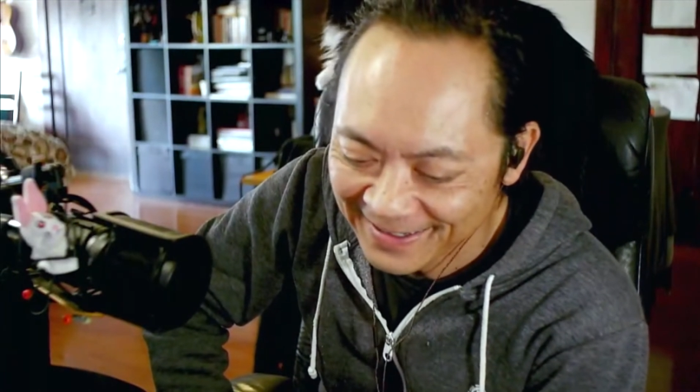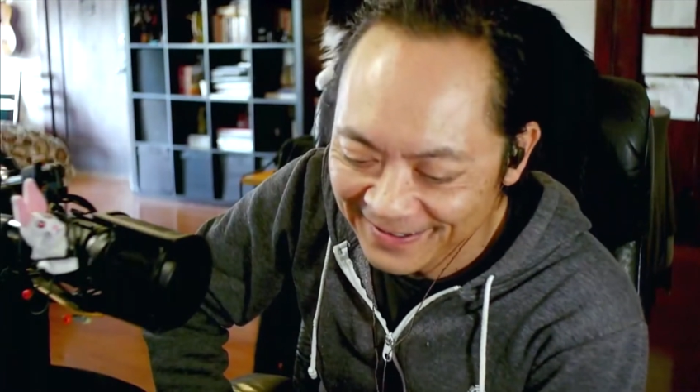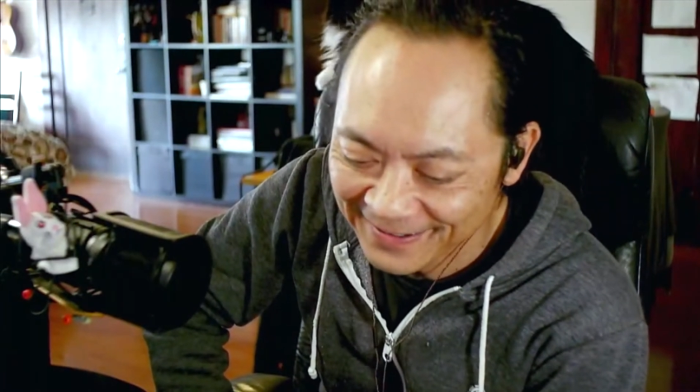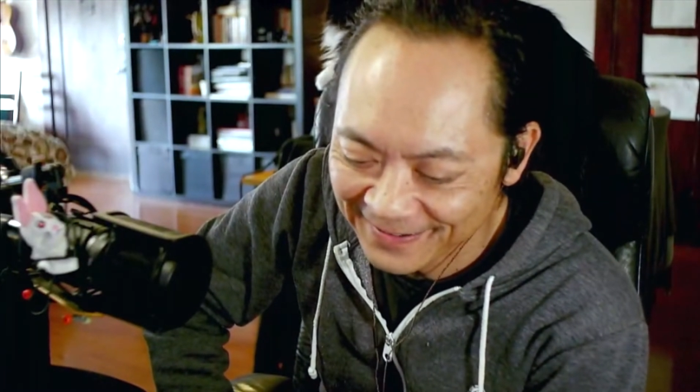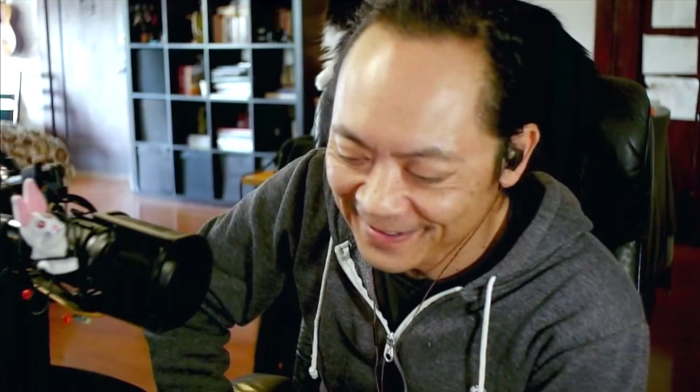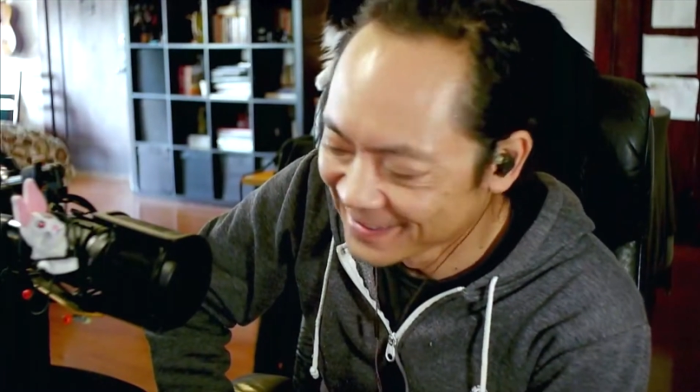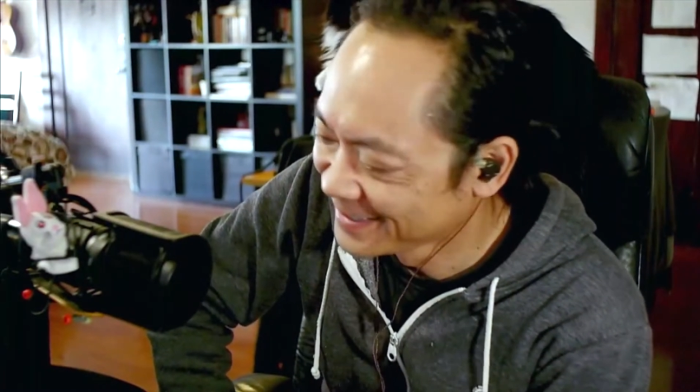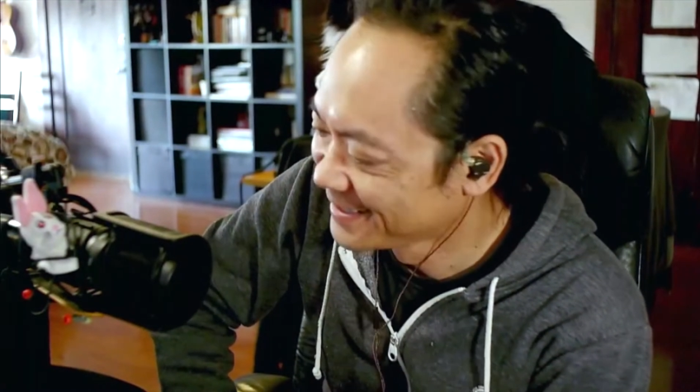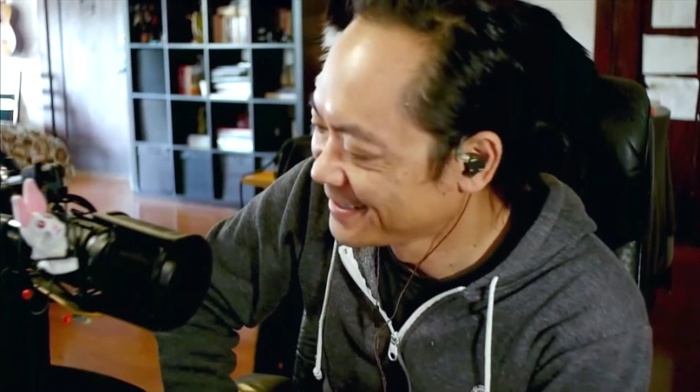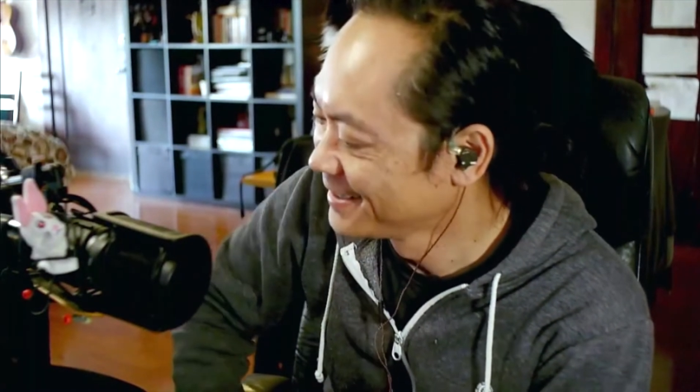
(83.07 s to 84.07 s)
Oh well,
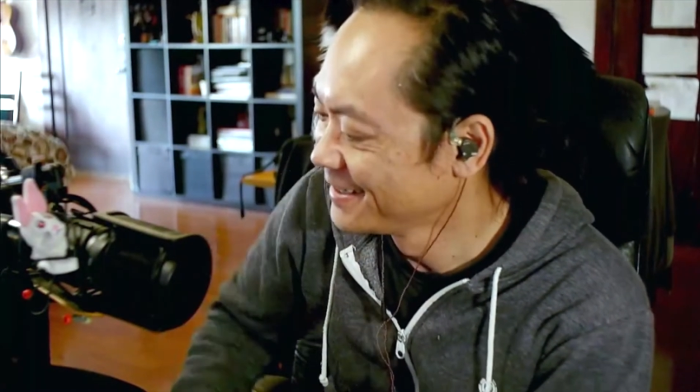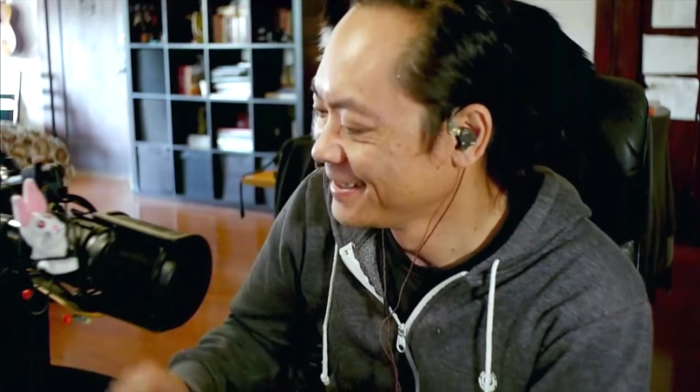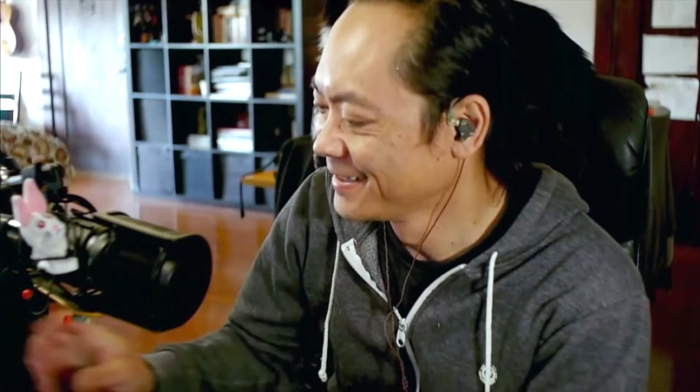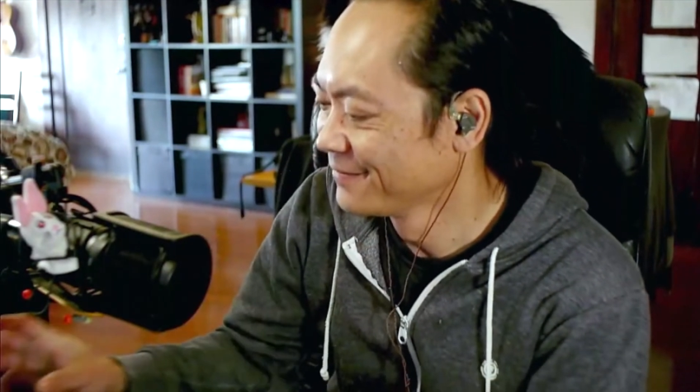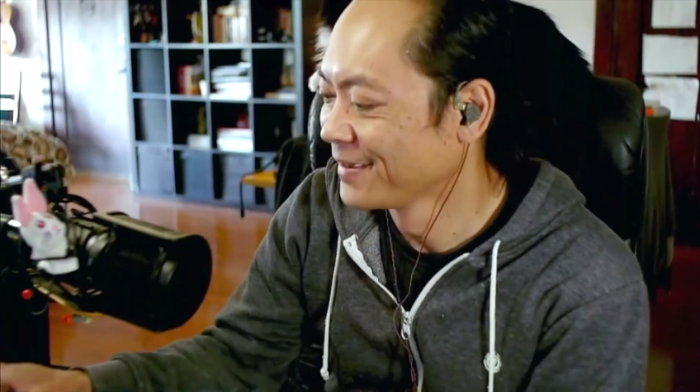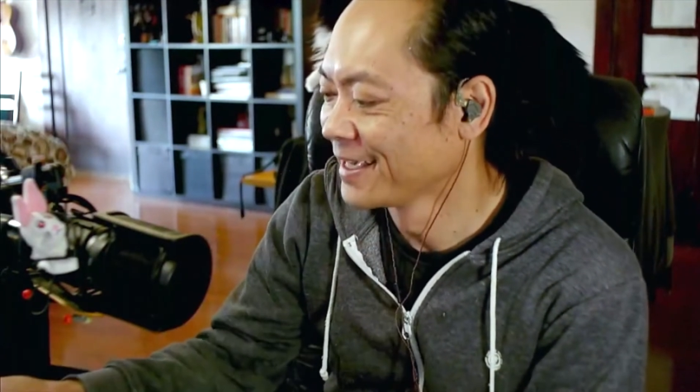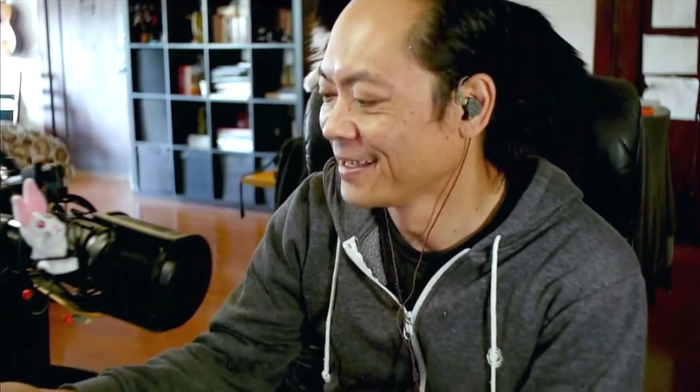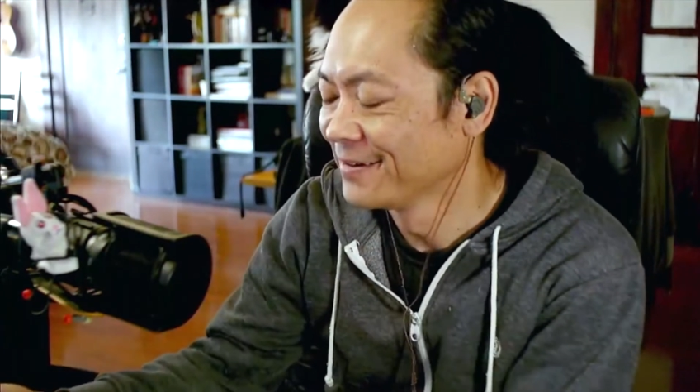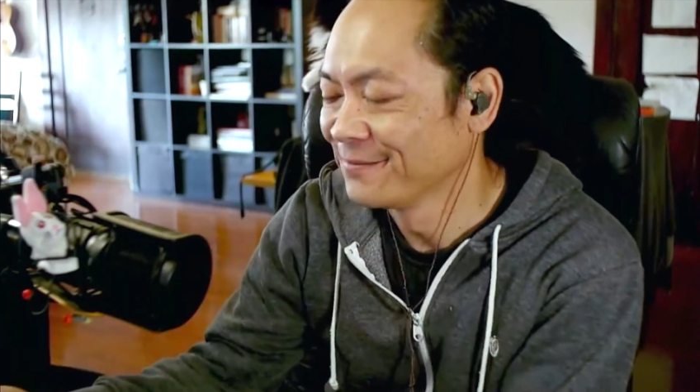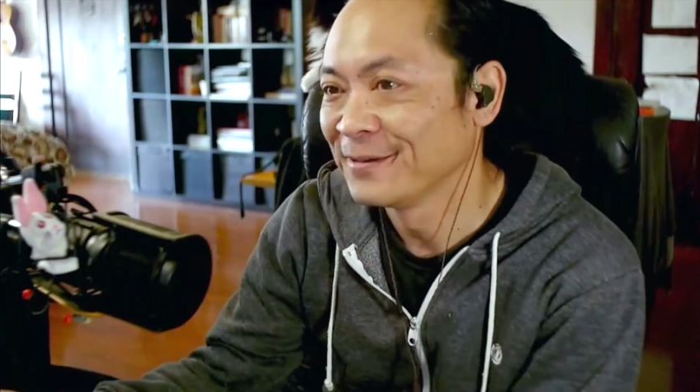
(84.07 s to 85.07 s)
man,